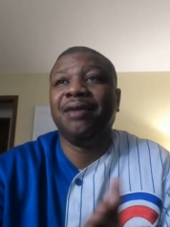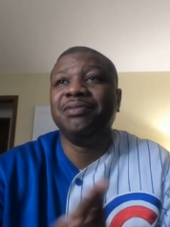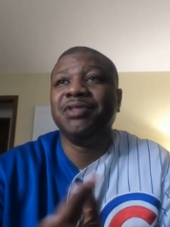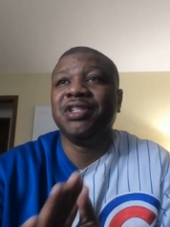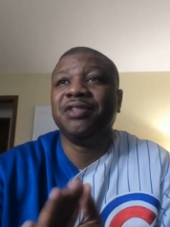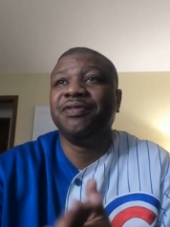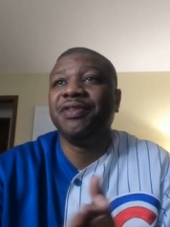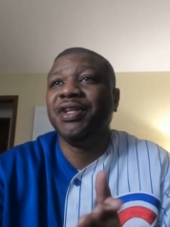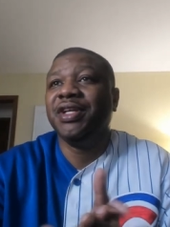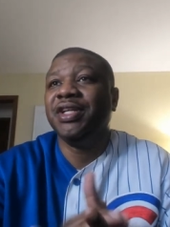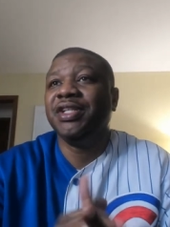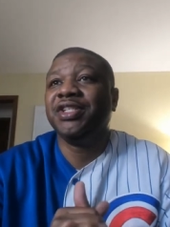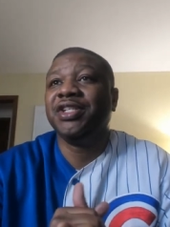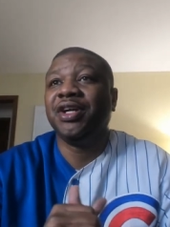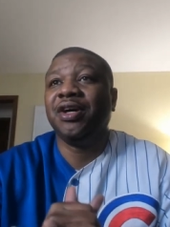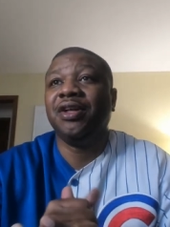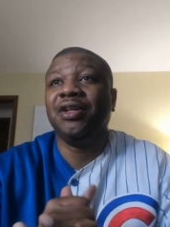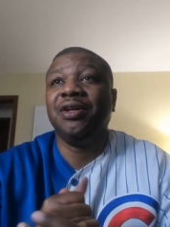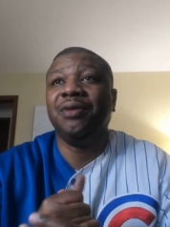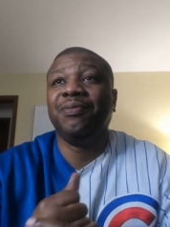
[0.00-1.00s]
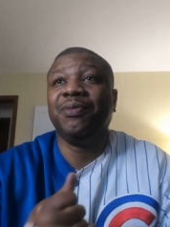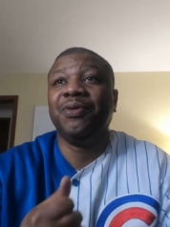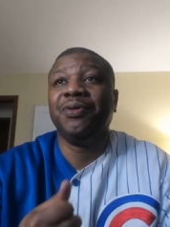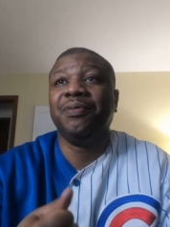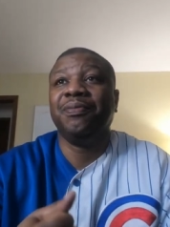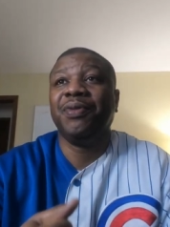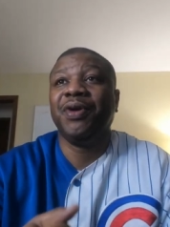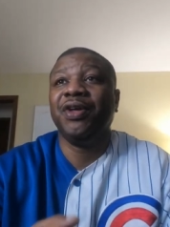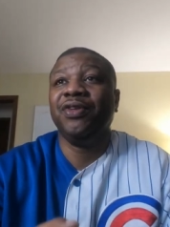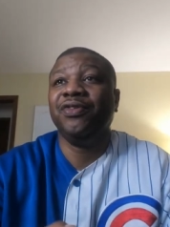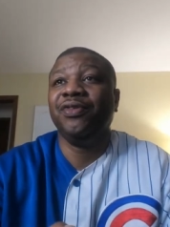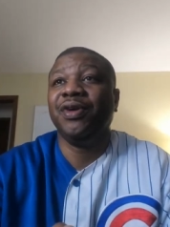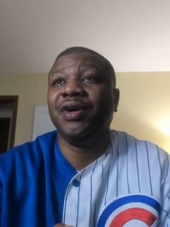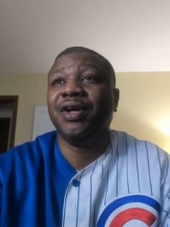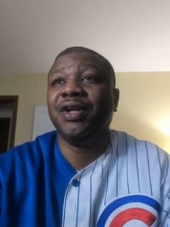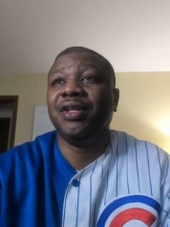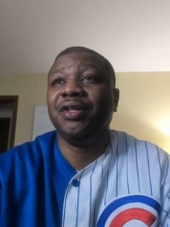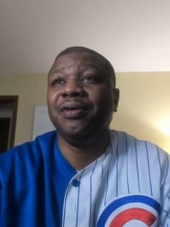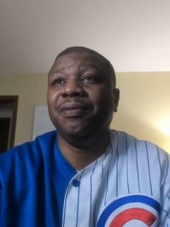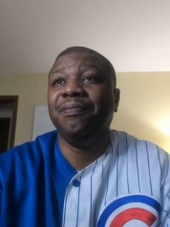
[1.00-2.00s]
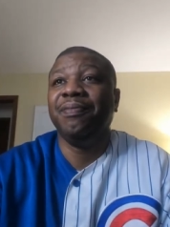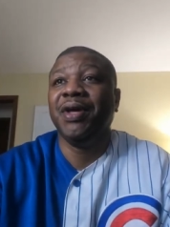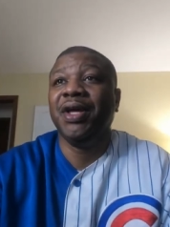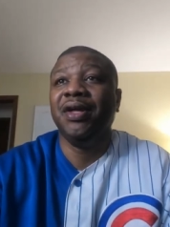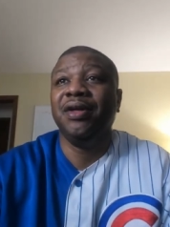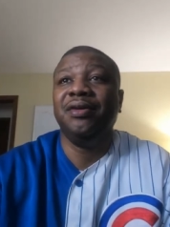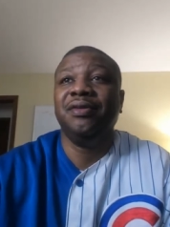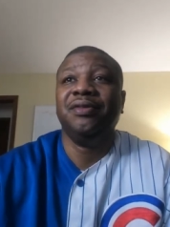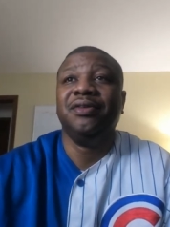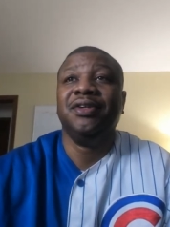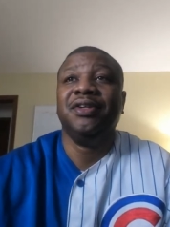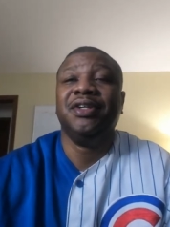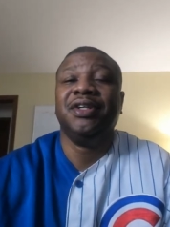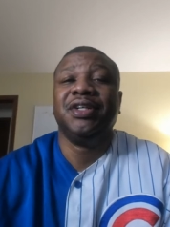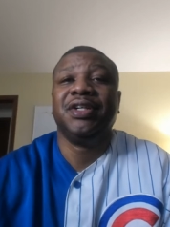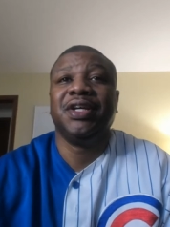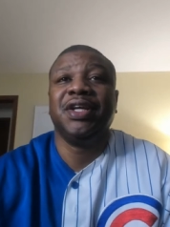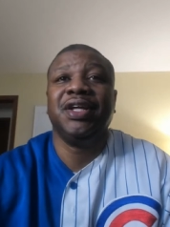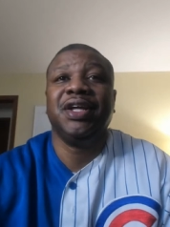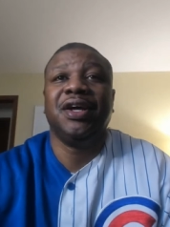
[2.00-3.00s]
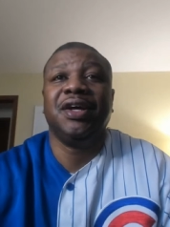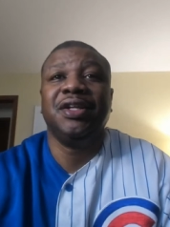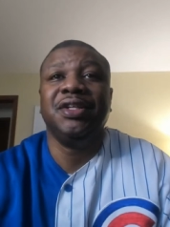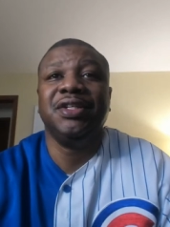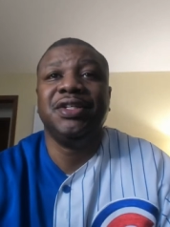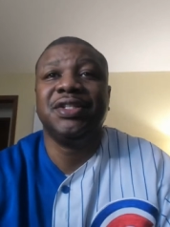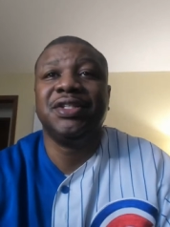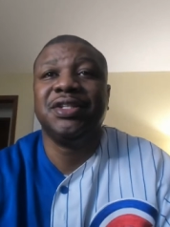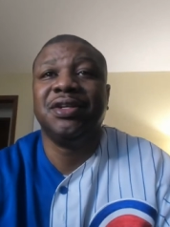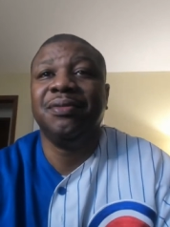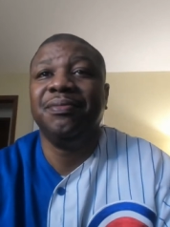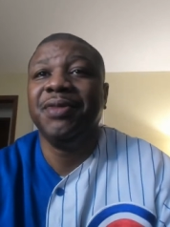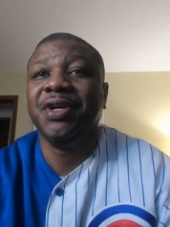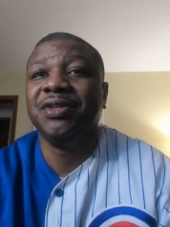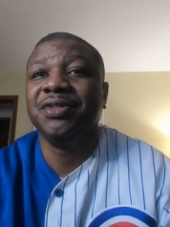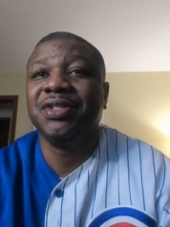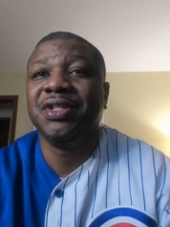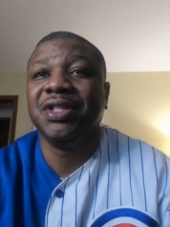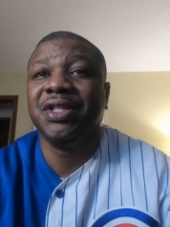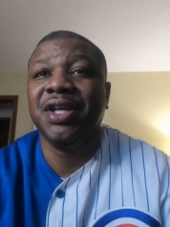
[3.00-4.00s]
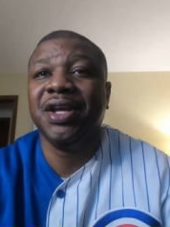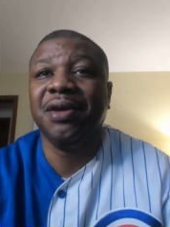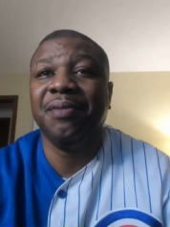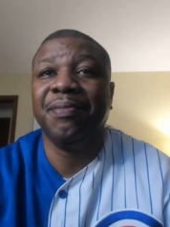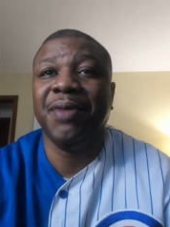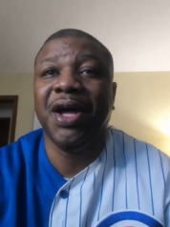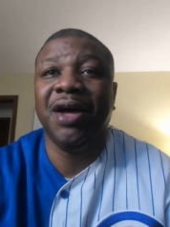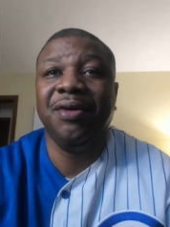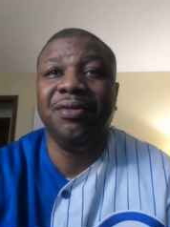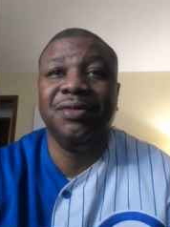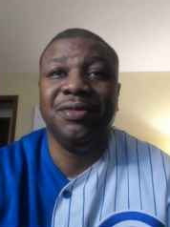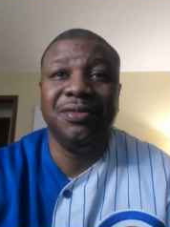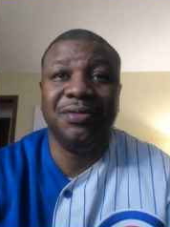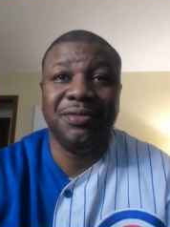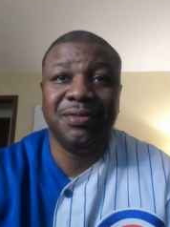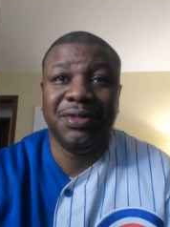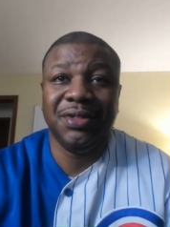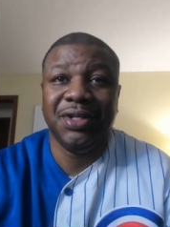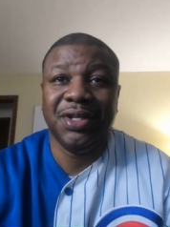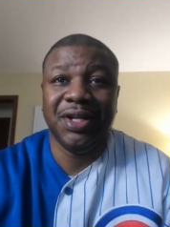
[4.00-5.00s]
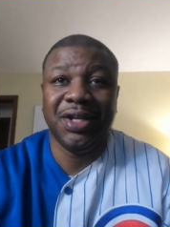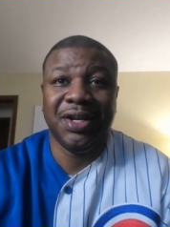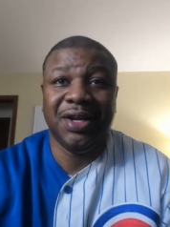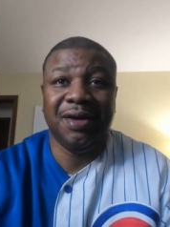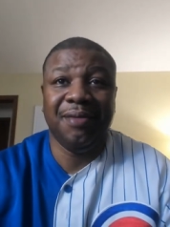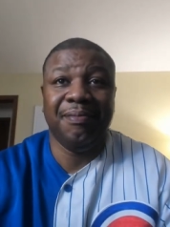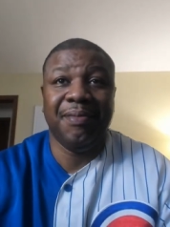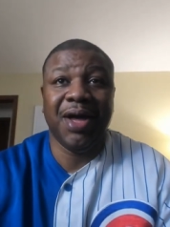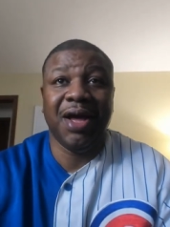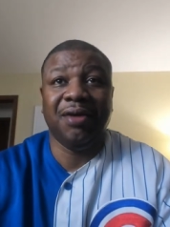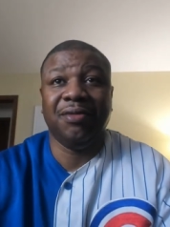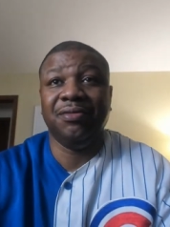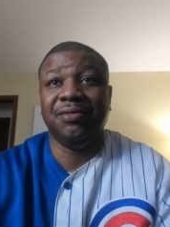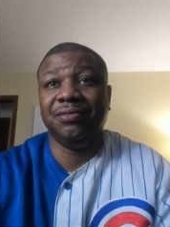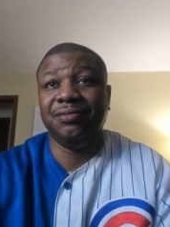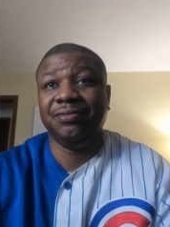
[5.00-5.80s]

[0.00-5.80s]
I'm just gonna hit y'all up on the Patreon a little bit, give y'all a little something else to think about, and I'm out.